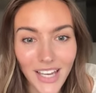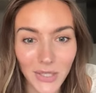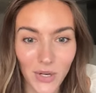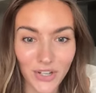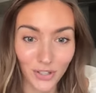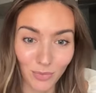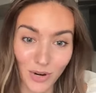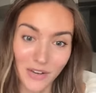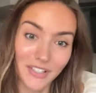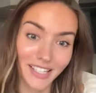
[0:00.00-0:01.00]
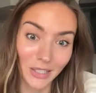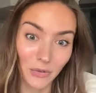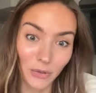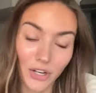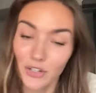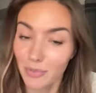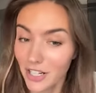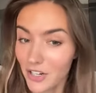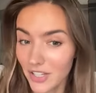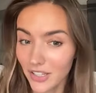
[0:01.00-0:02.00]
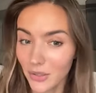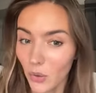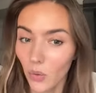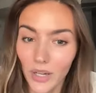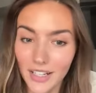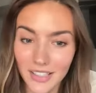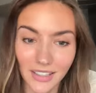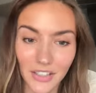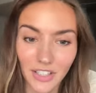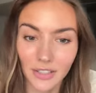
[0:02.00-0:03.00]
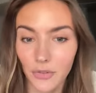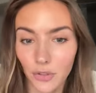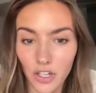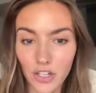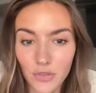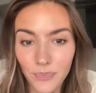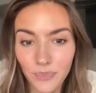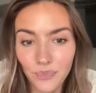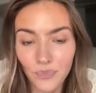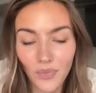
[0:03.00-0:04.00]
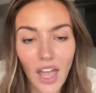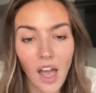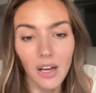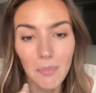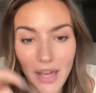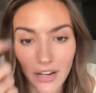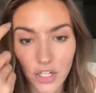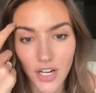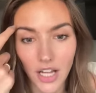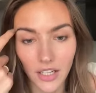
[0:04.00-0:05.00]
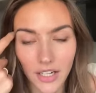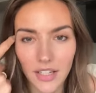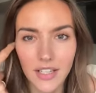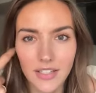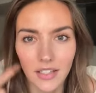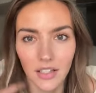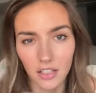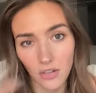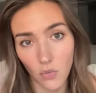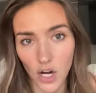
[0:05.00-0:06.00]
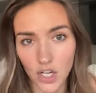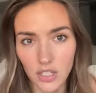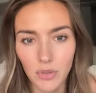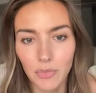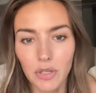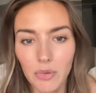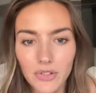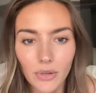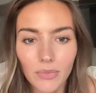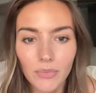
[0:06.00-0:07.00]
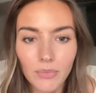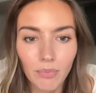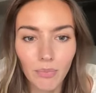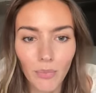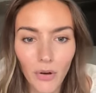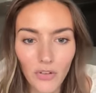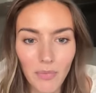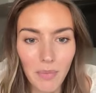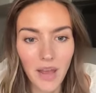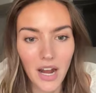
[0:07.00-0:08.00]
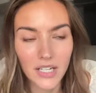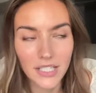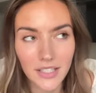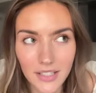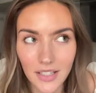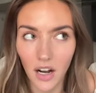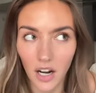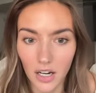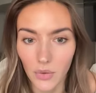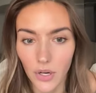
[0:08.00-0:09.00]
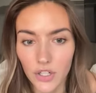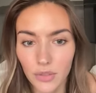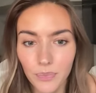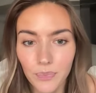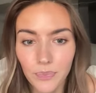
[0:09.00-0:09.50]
You're so brave, it takes a lot of courage. Oh my gosh, thank you. What exactly takes a lot of courage? My nationality is Russian. I was born in Moscow. Both of my parents are Russian.